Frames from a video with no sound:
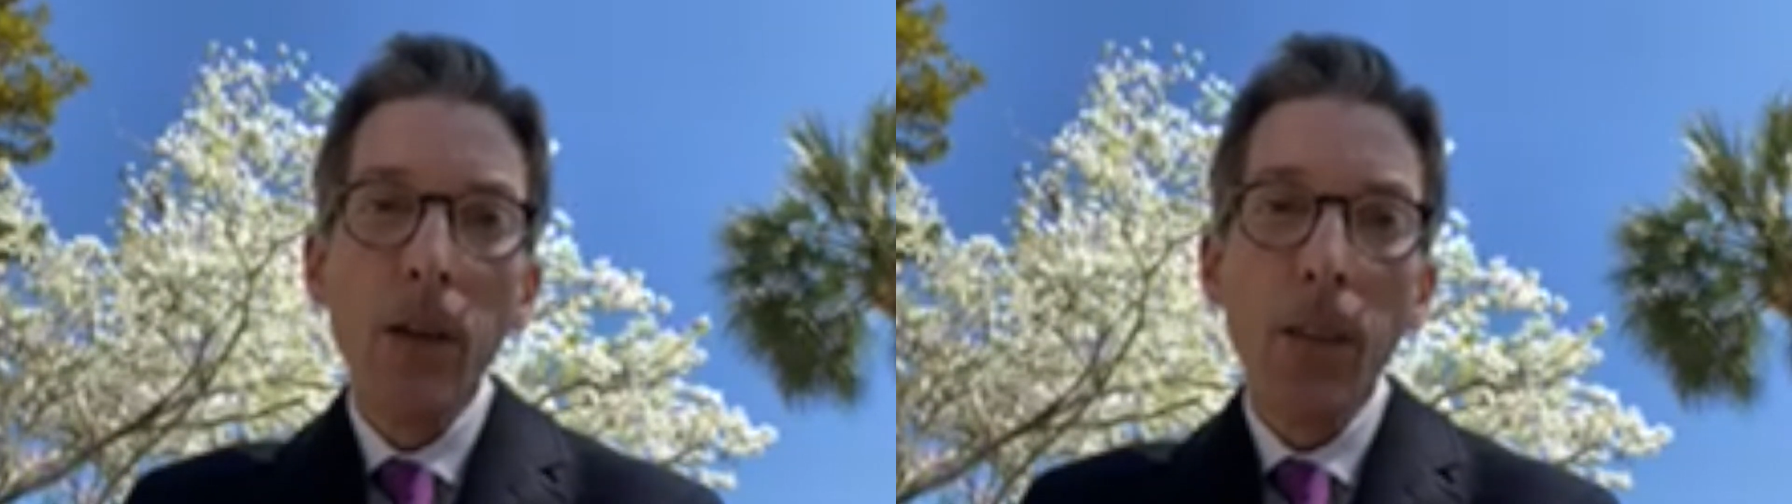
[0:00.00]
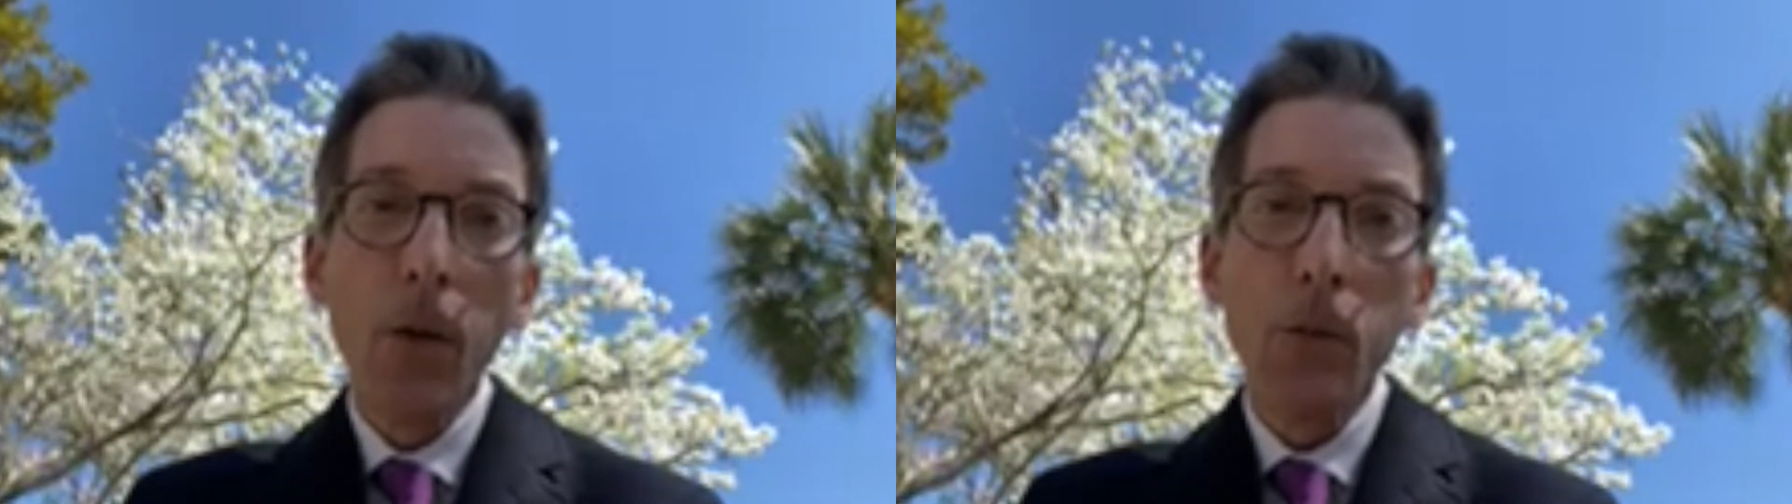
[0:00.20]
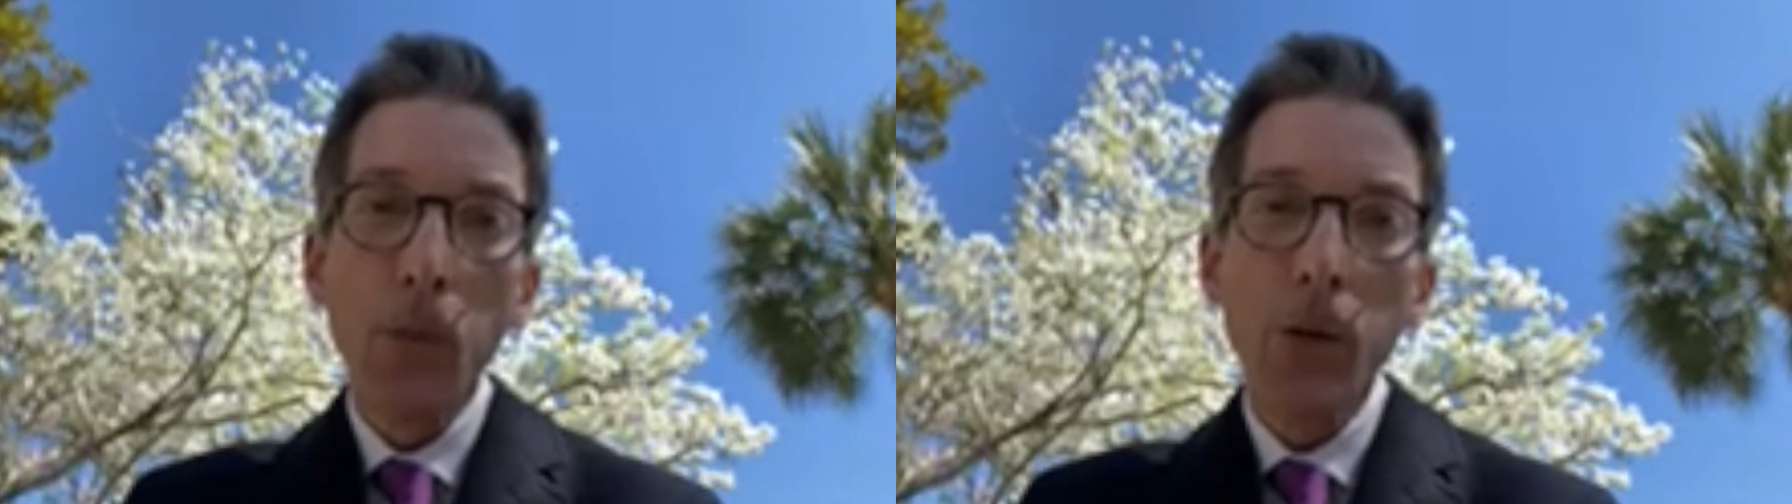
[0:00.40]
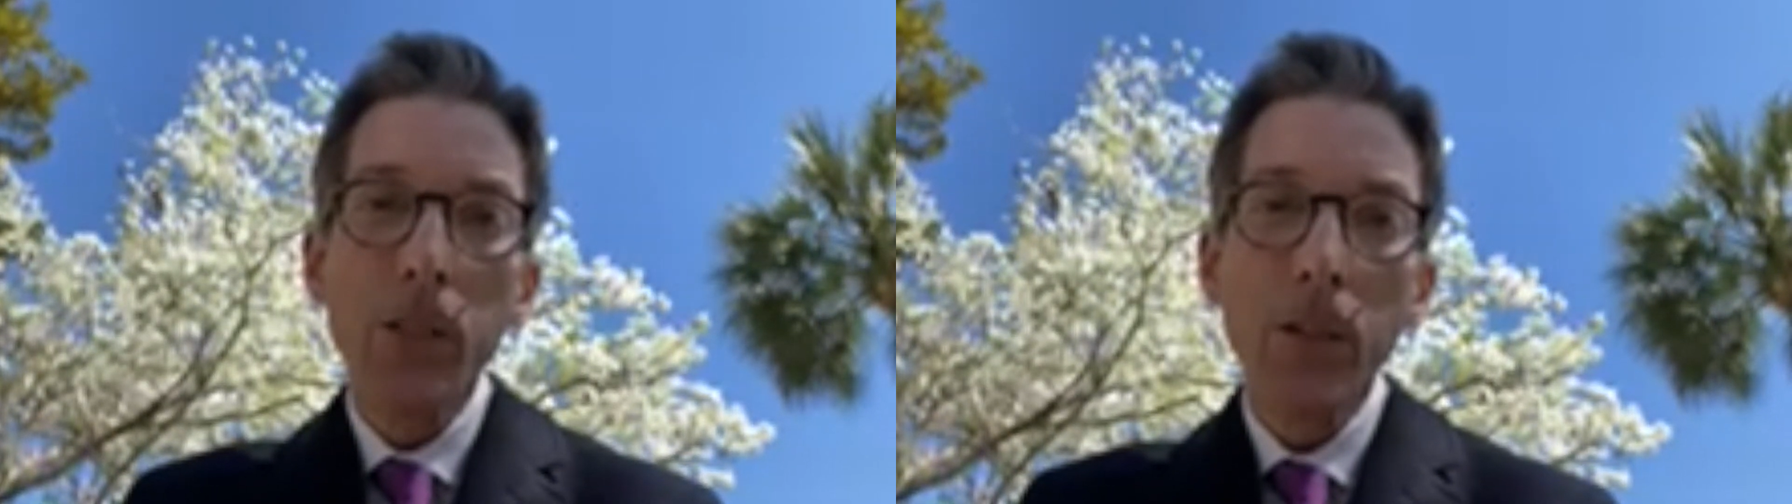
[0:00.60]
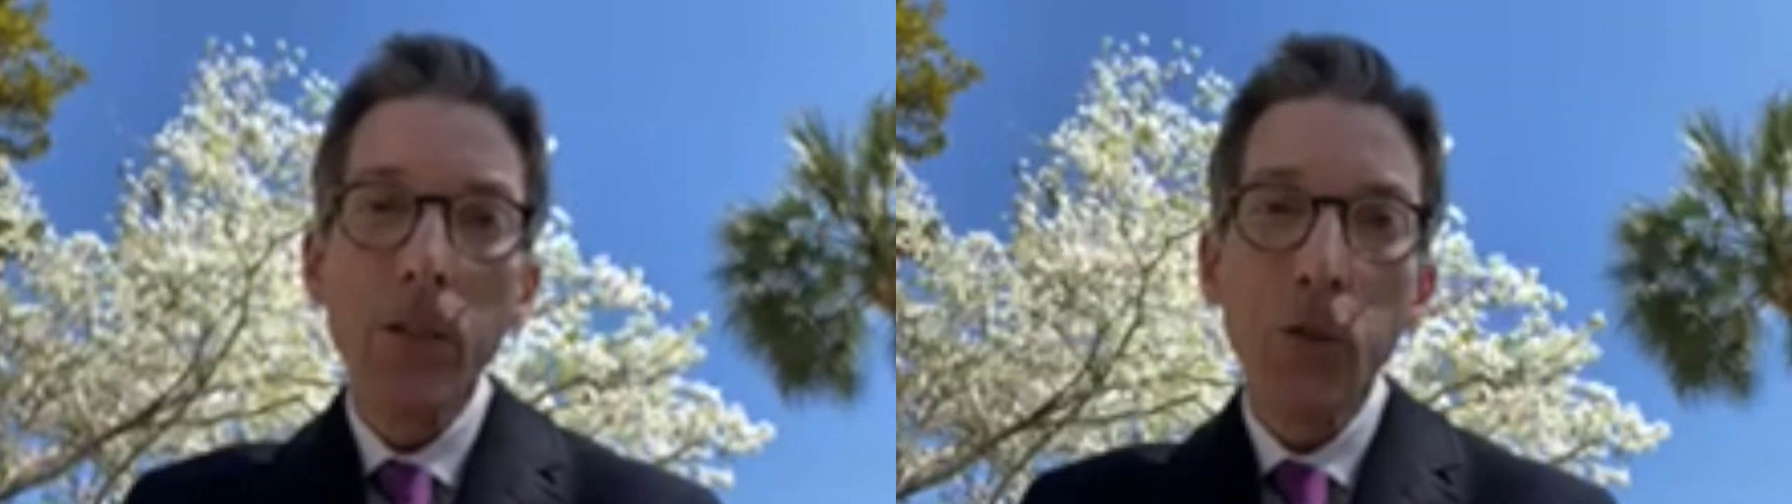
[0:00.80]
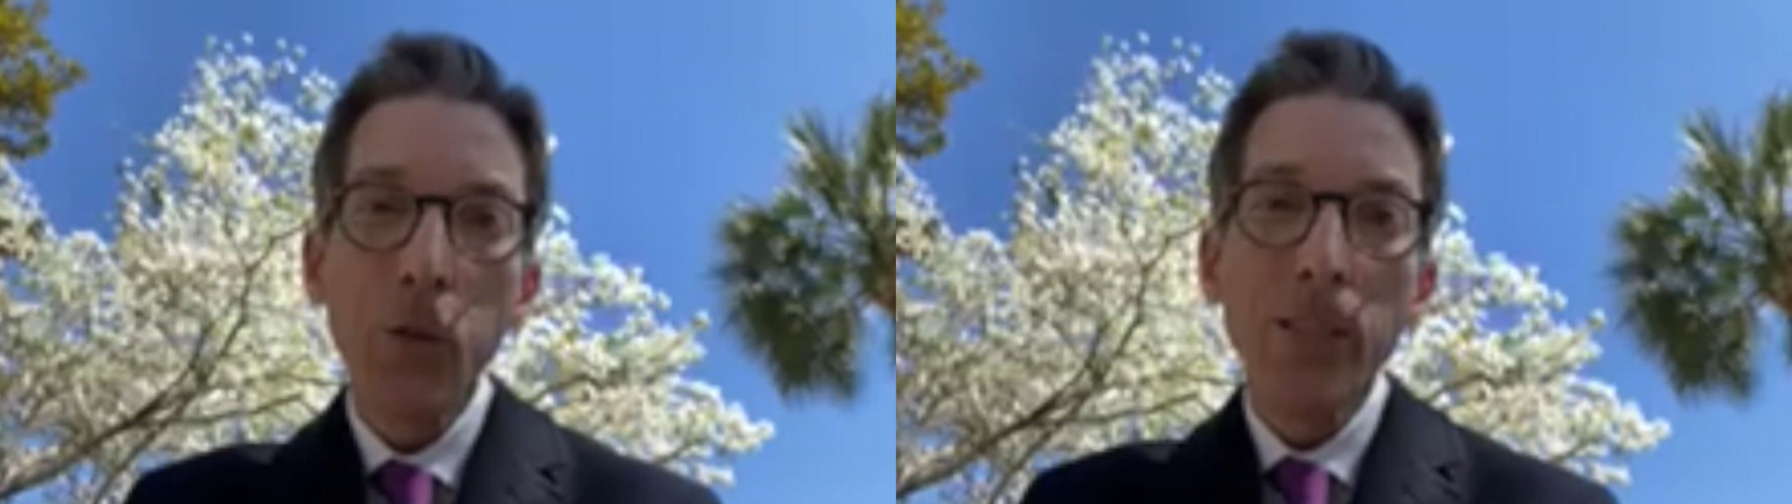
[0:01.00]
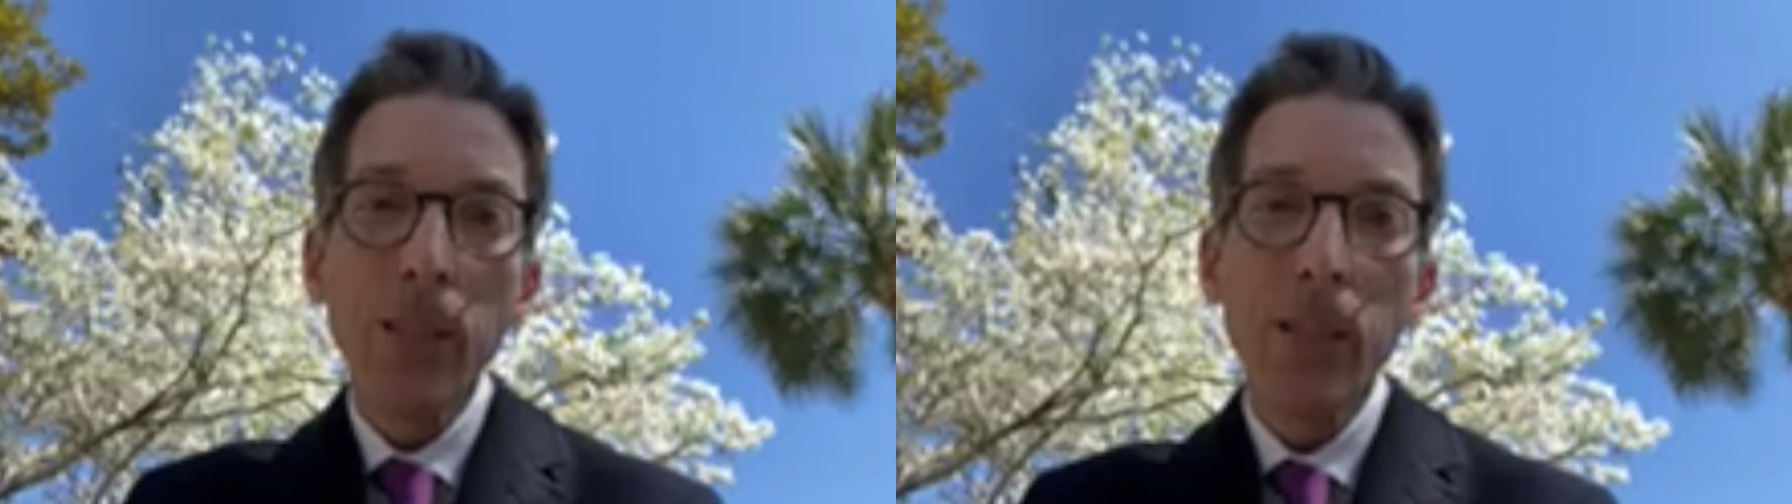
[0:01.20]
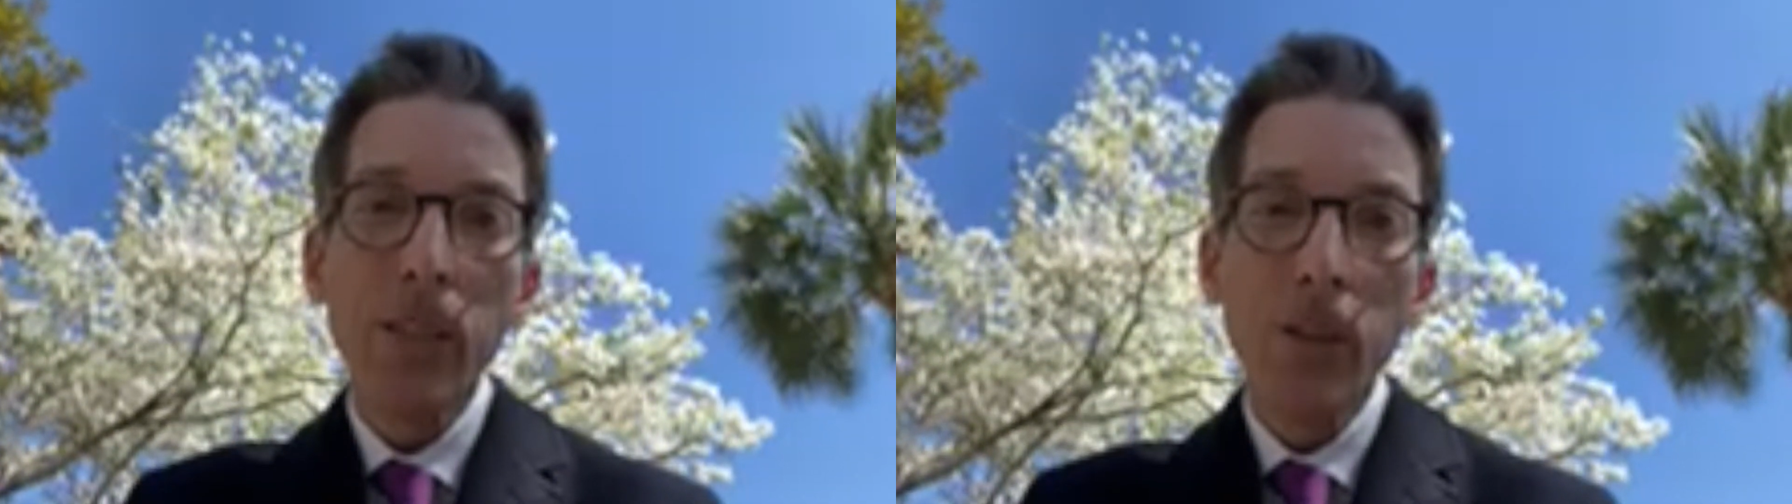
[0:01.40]
those personal joys
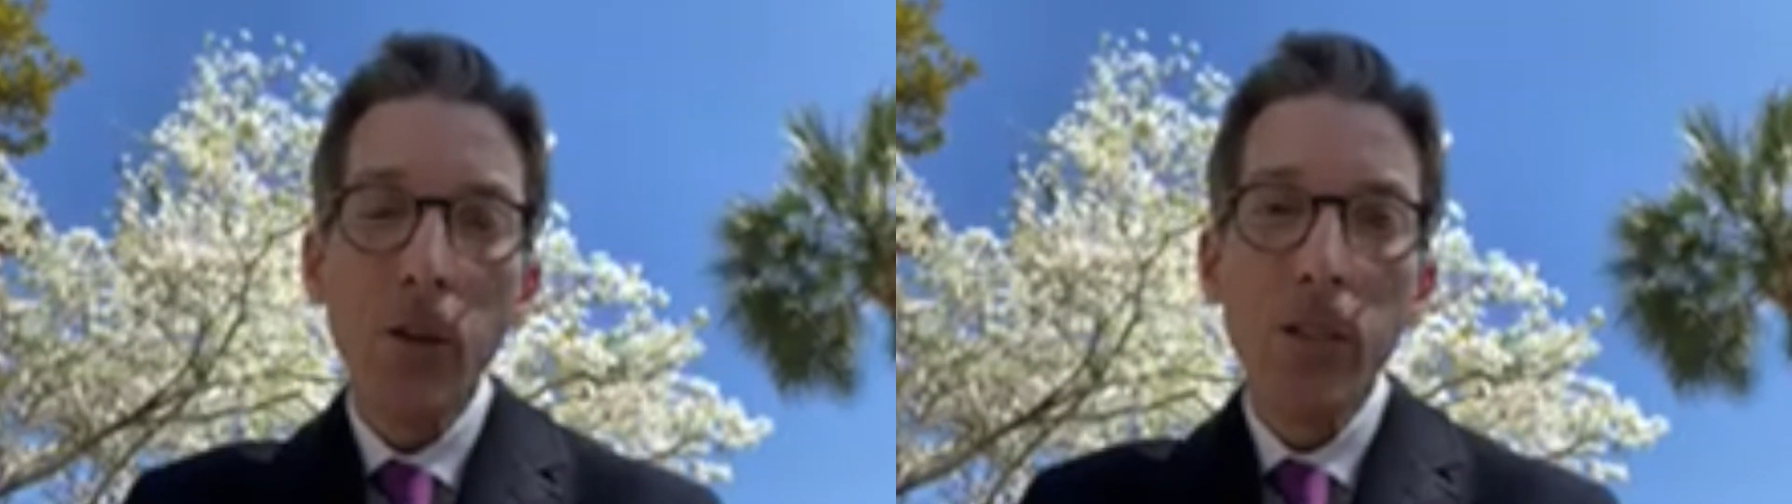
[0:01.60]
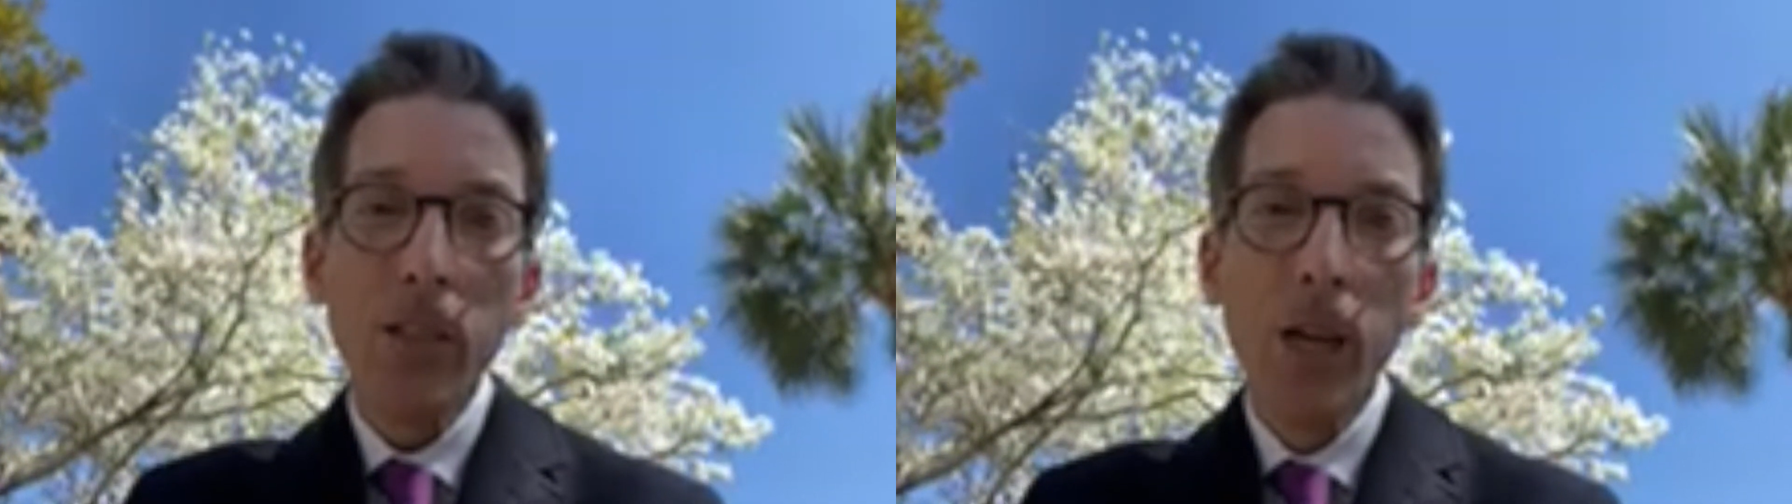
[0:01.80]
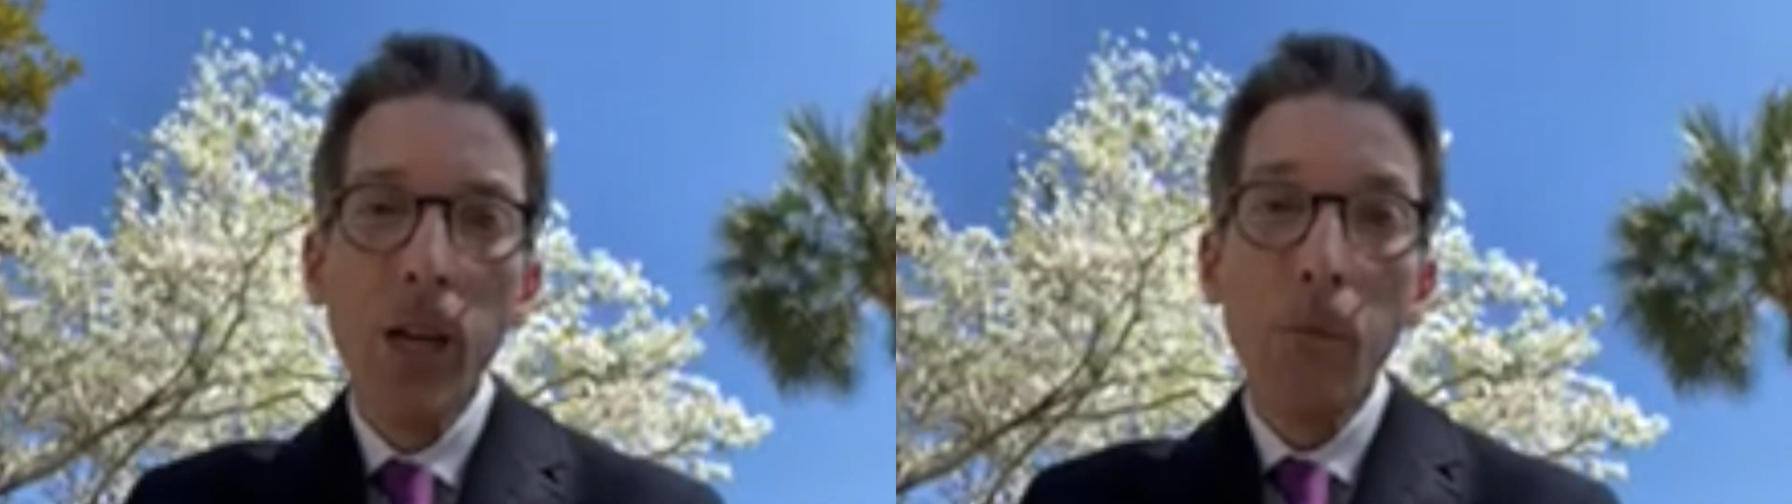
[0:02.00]
and concerns